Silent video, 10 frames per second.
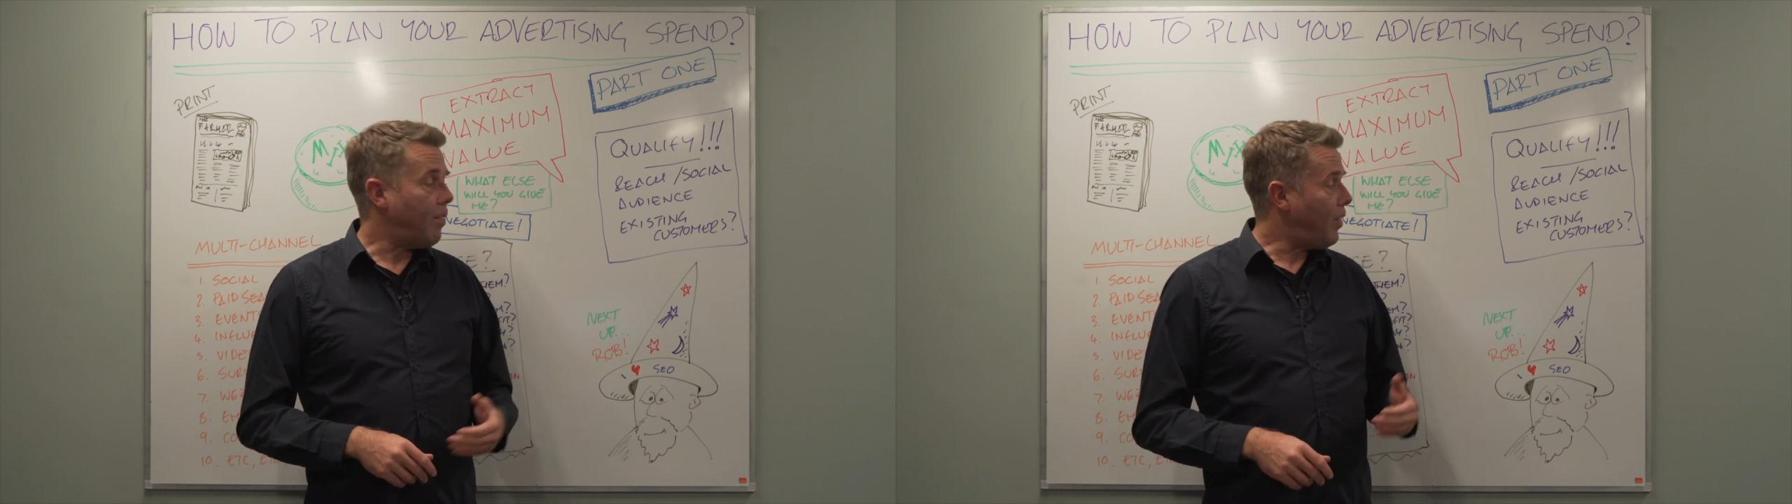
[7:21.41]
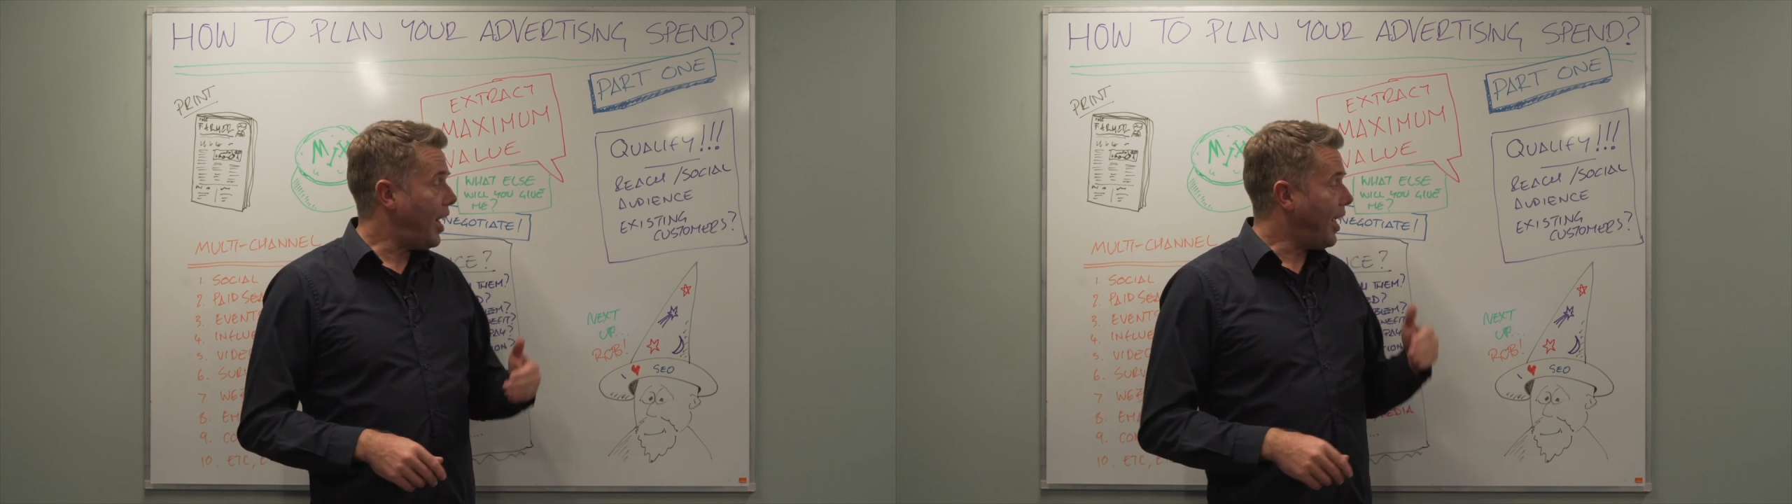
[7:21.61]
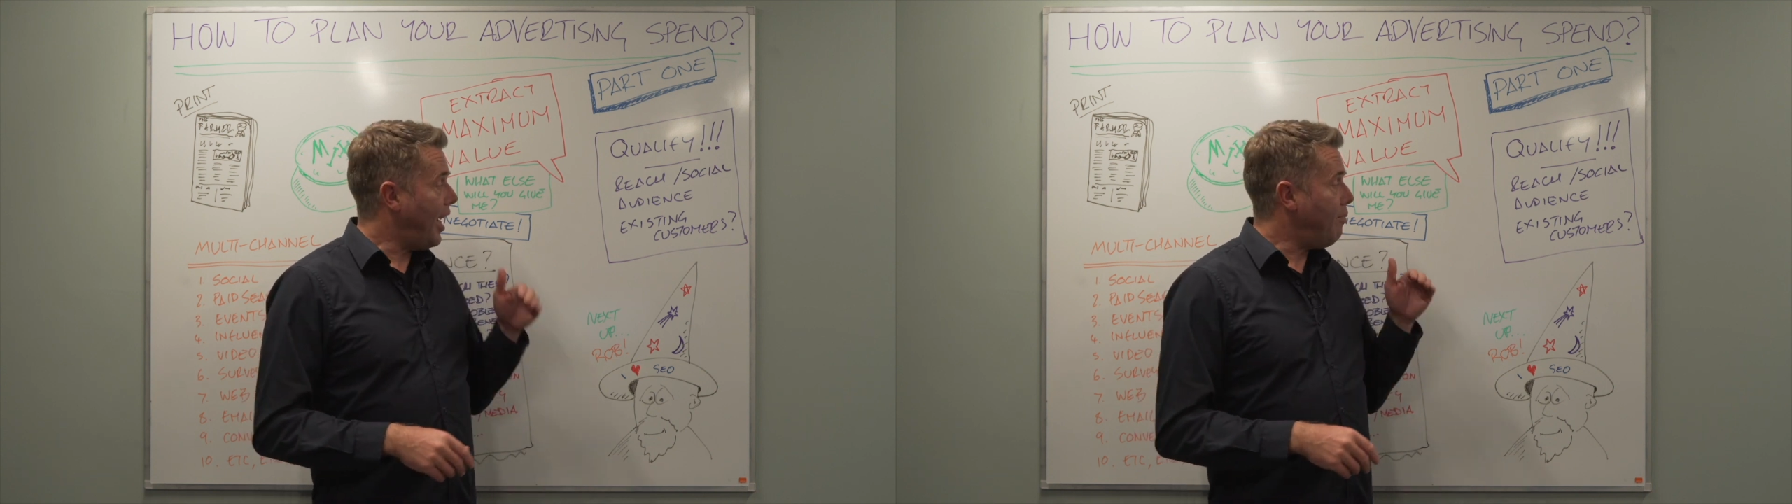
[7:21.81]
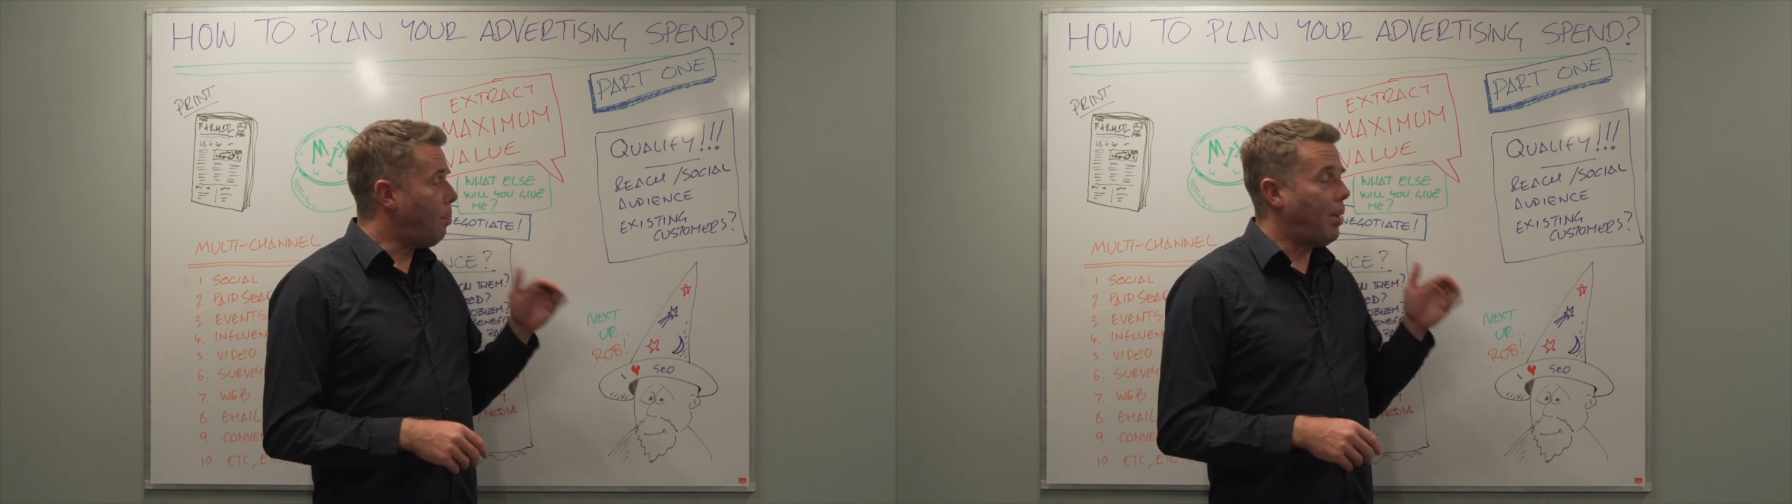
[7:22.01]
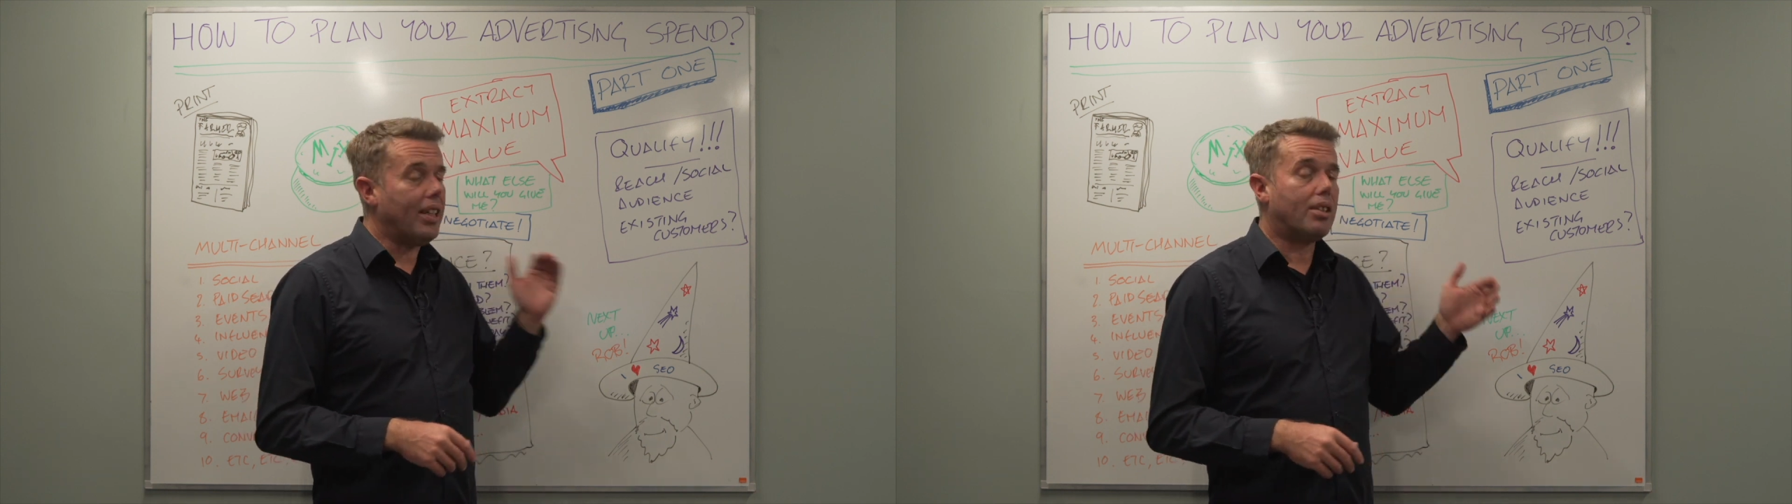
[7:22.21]
If they're getting
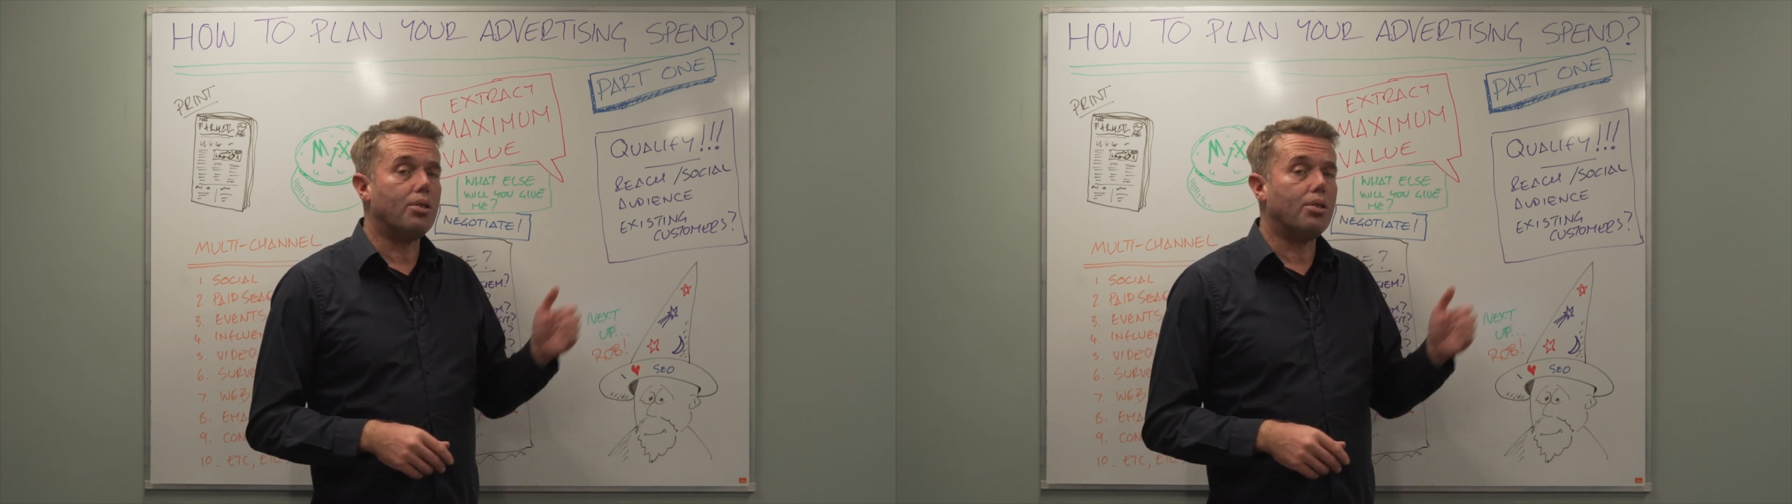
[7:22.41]
repeat